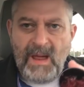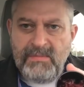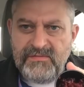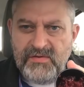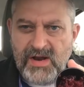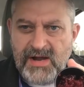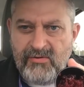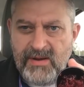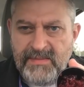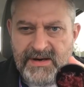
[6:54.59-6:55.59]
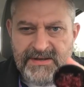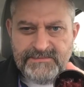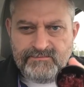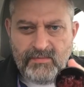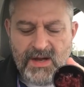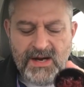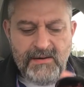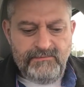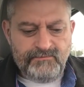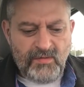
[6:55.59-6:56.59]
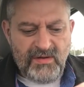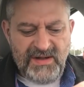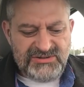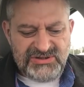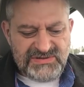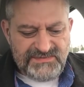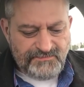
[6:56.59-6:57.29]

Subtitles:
But if you like cranberry, it's